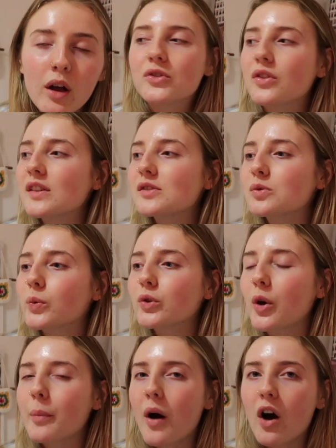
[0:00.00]
So this is
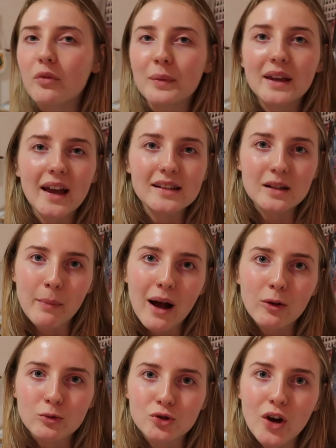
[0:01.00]
also part of me getting
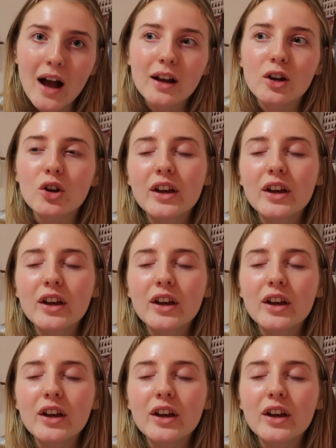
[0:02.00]
back on track,